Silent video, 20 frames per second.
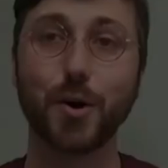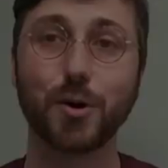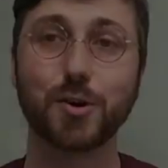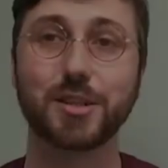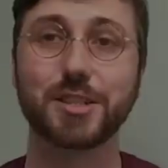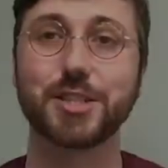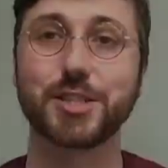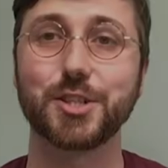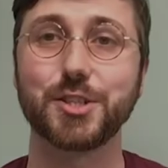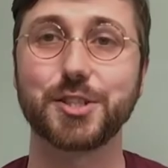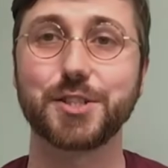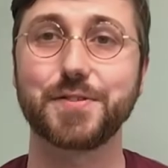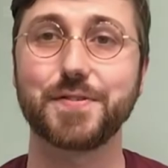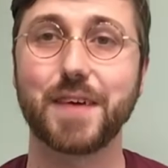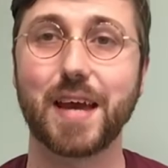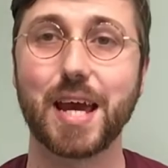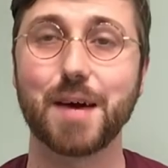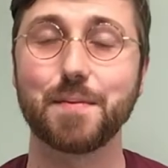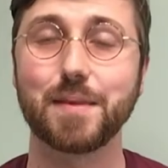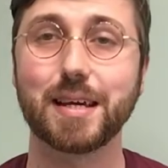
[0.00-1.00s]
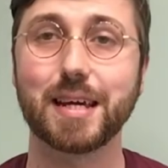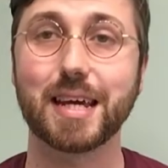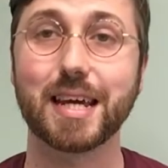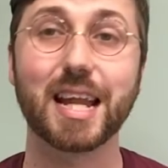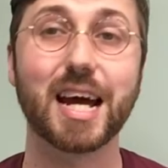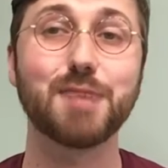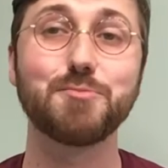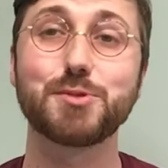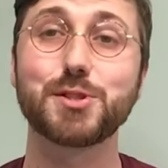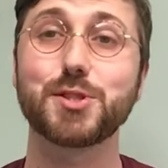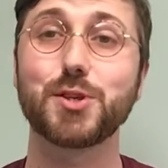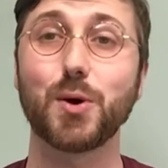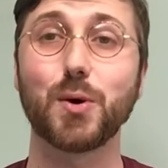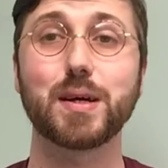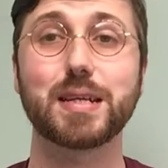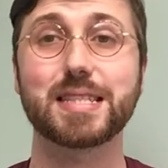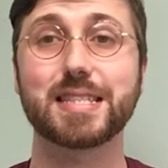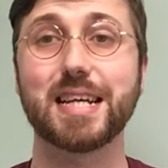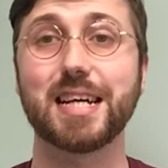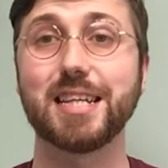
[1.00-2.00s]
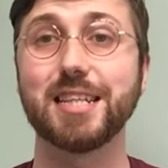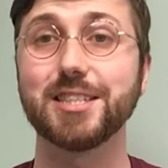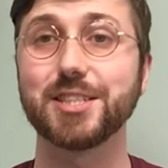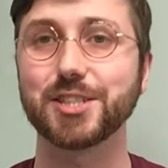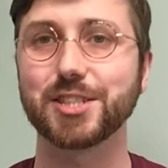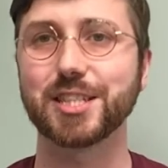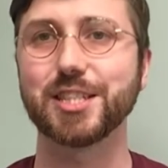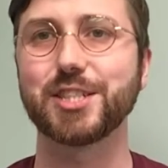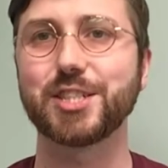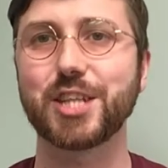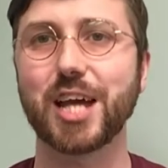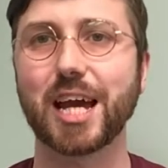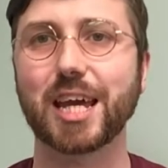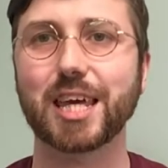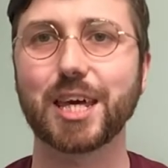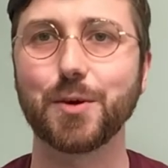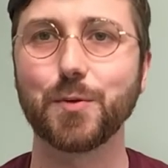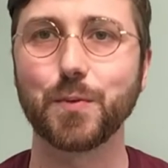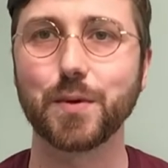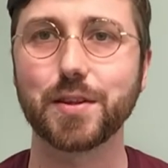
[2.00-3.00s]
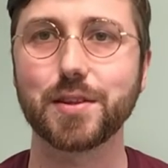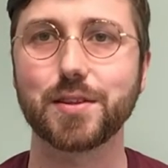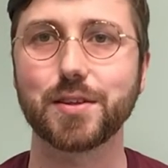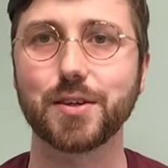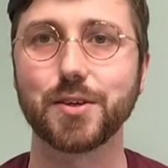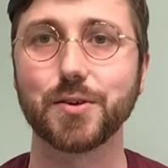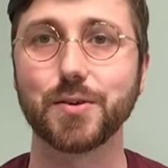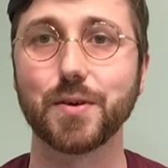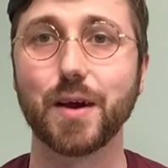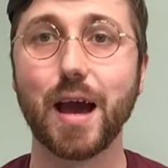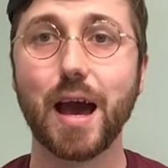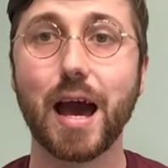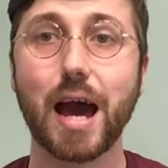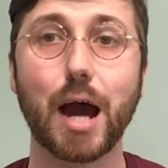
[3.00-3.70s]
Oakland Church family, and I'm so excited just to check in with you.